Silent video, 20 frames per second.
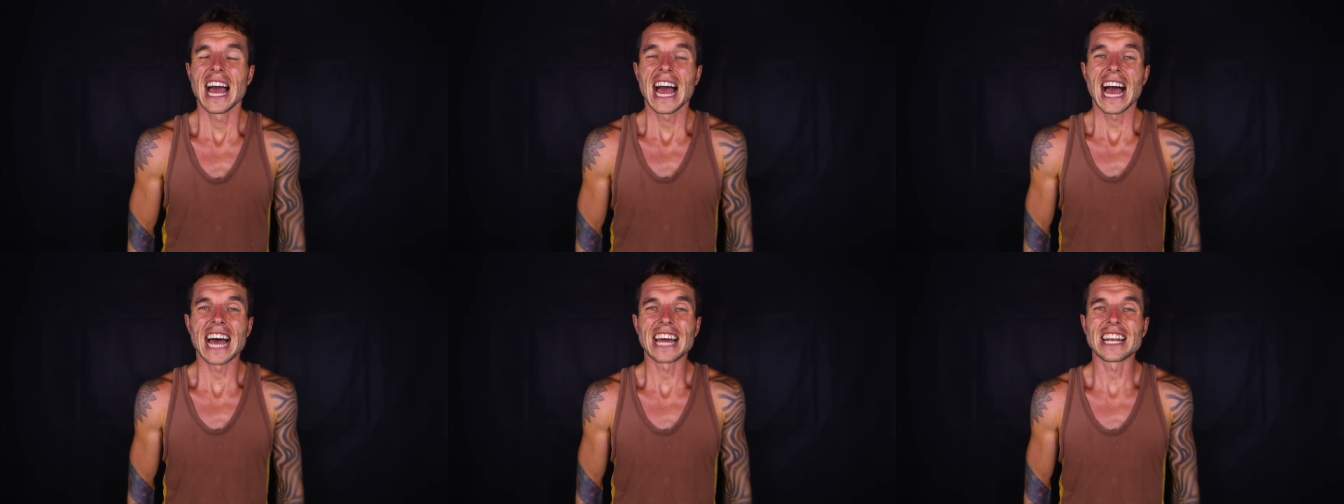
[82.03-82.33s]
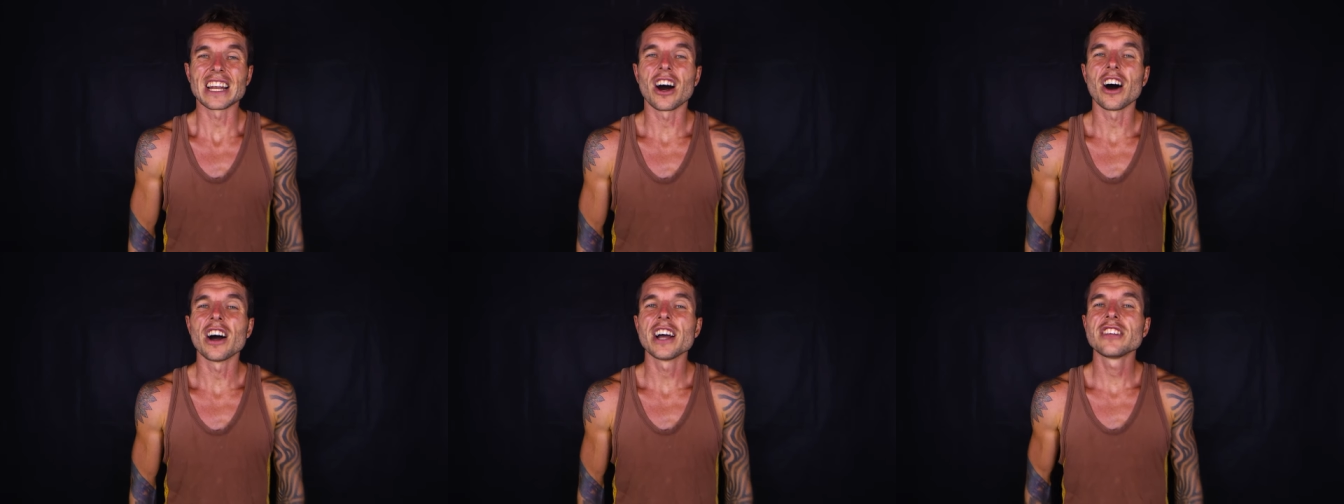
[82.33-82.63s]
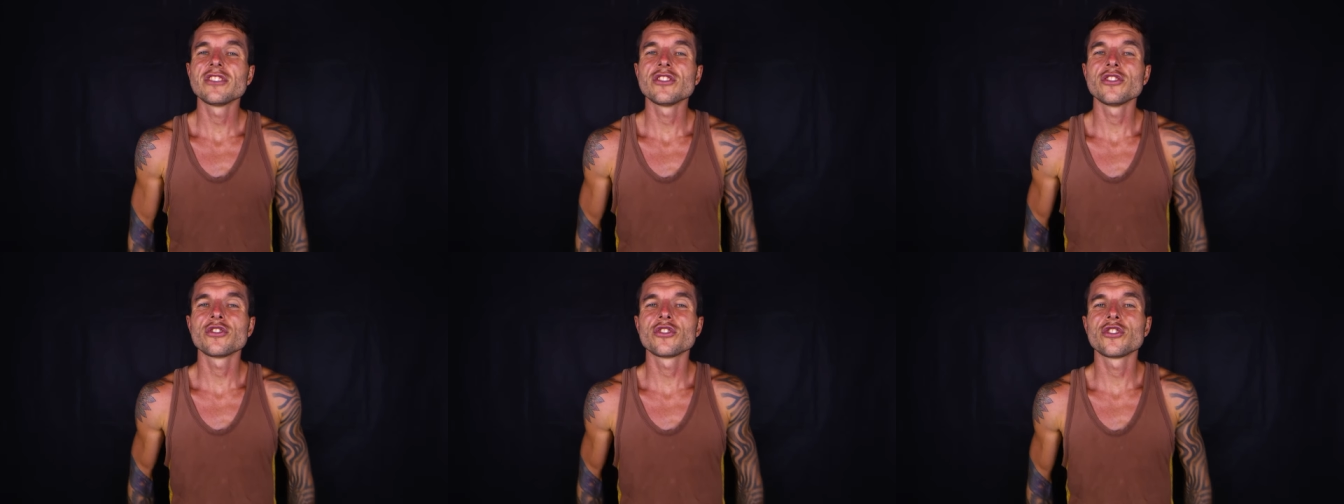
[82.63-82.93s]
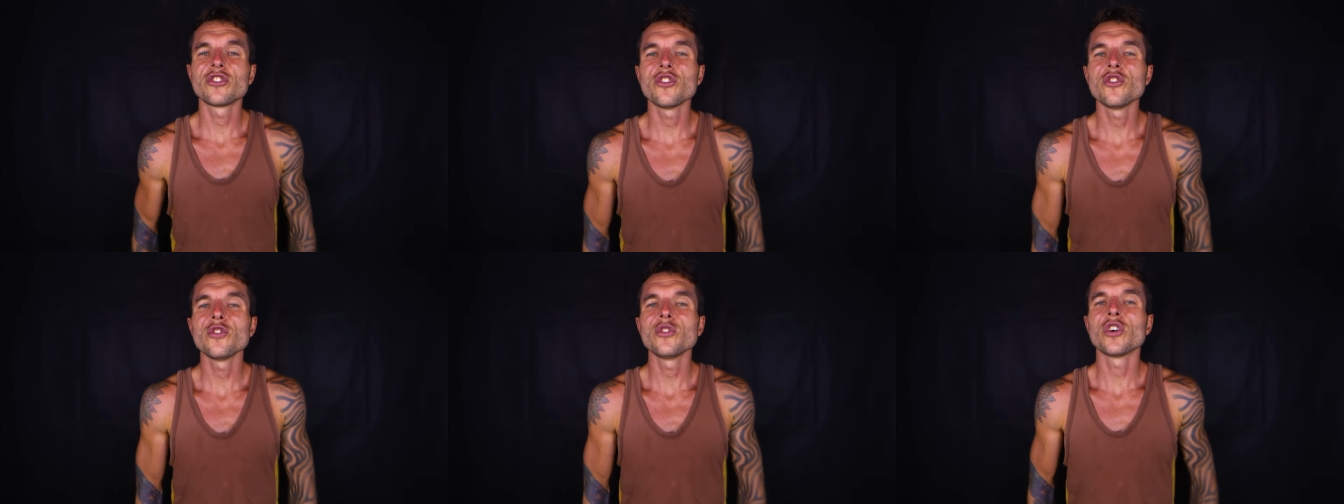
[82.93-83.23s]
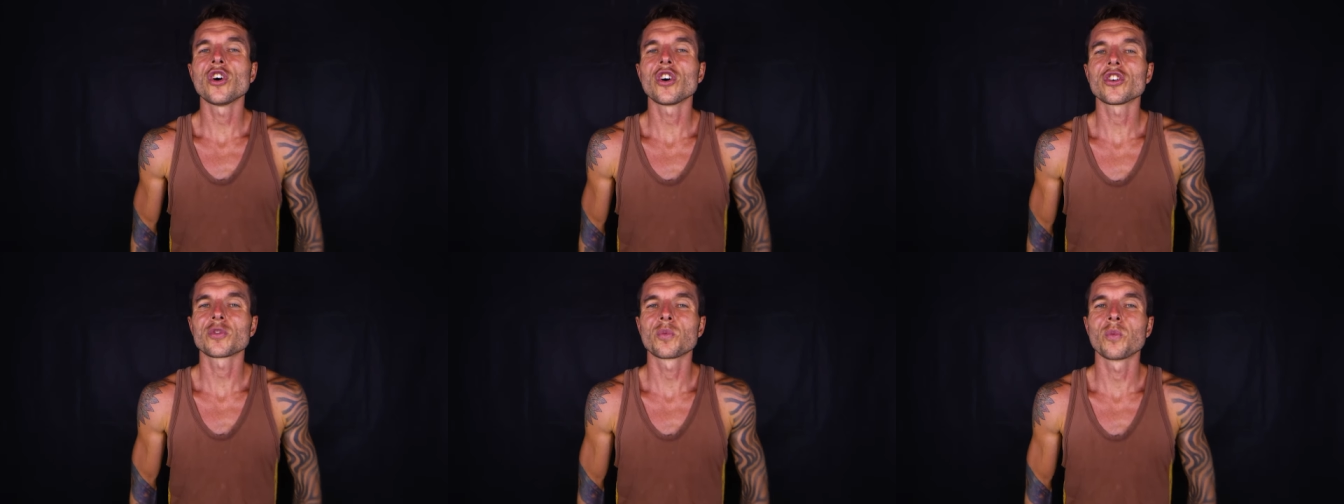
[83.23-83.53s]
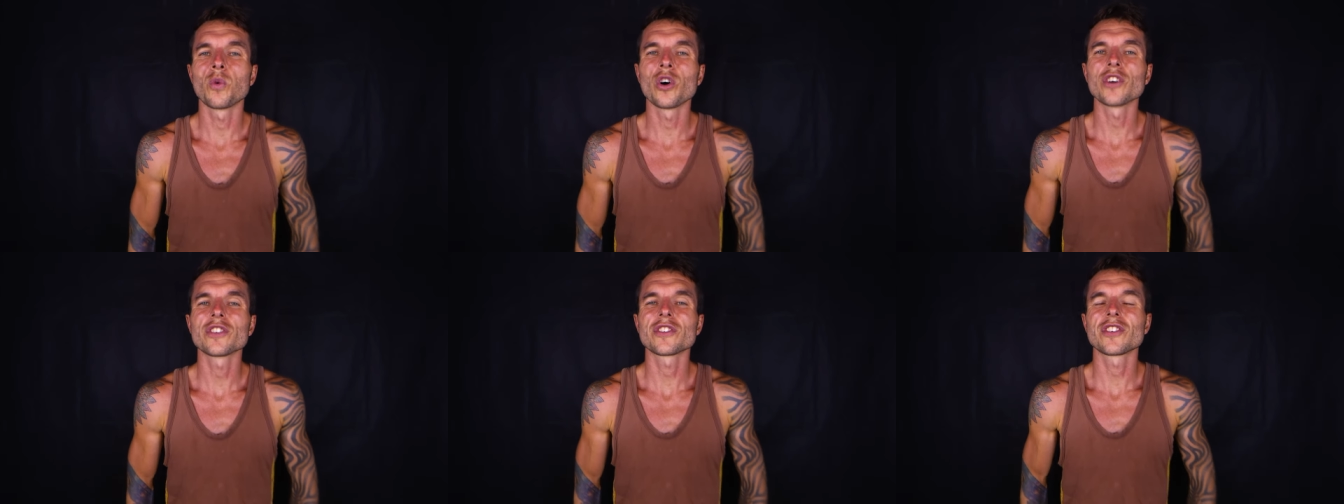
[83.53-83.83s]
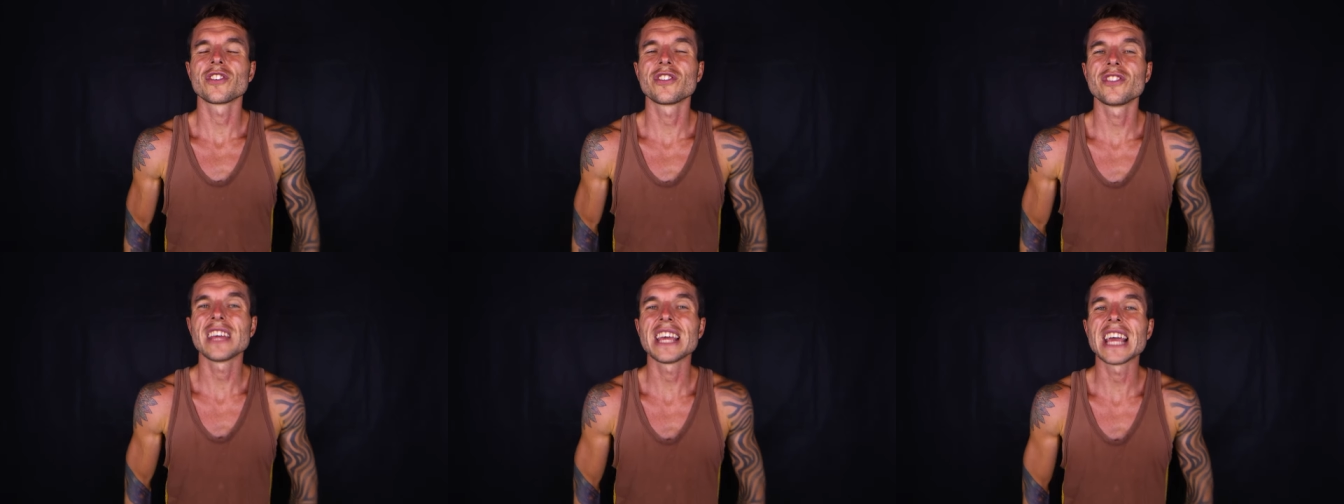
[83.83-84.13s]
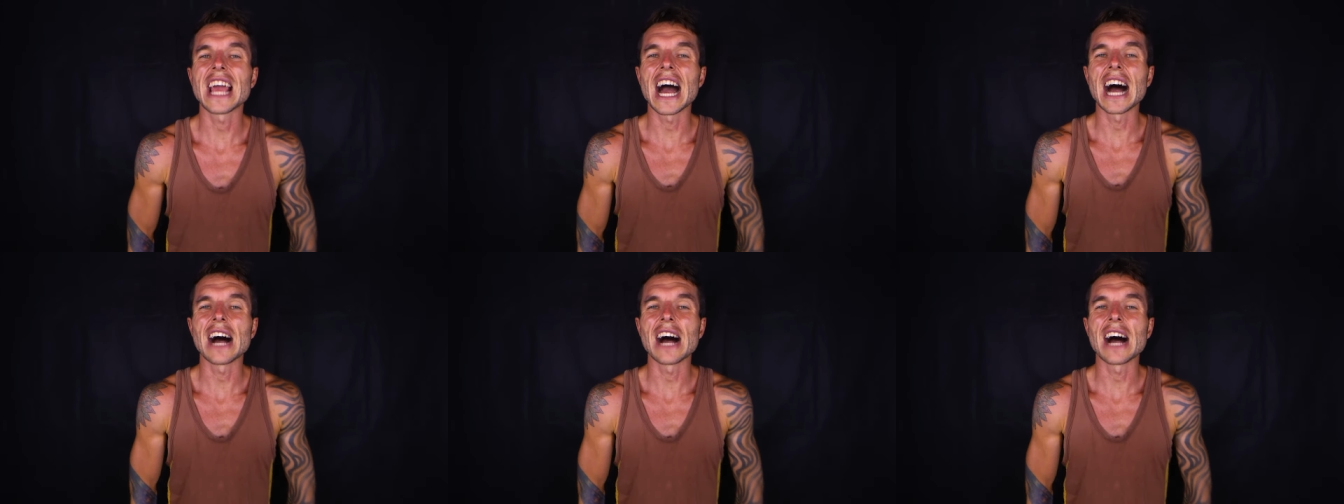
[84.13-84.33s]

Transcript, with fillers: And I just do not want to see